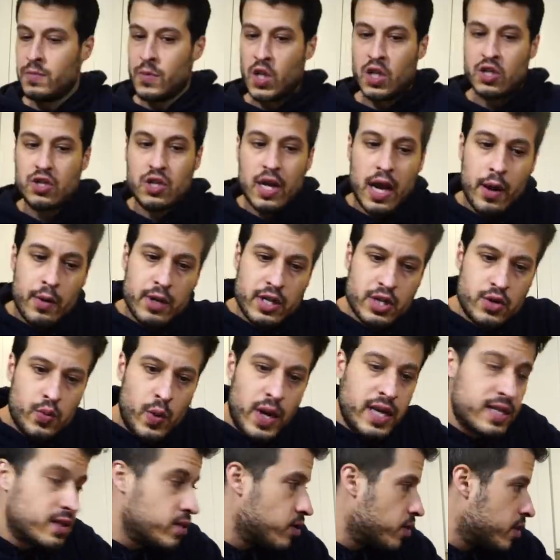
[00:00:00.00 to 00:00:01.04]
So now we just
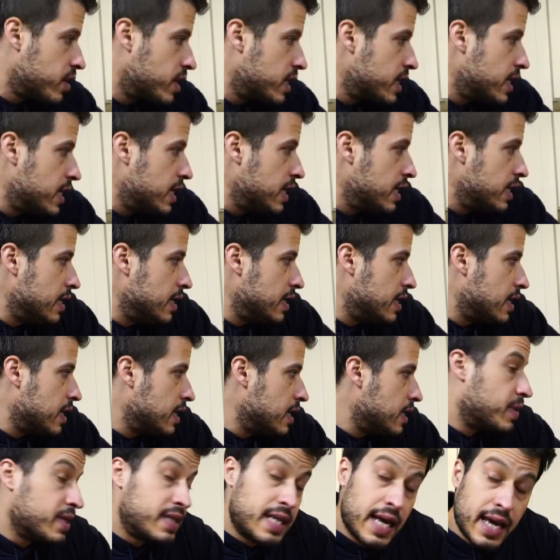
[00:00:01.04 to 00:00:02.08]
wait till the
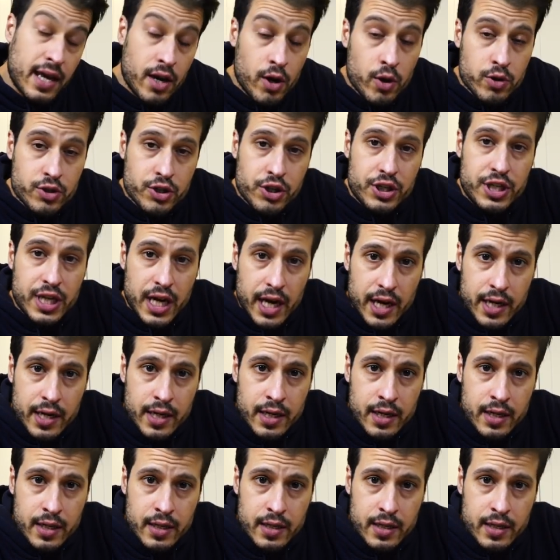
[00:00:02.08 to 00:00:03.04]
potatoes are done,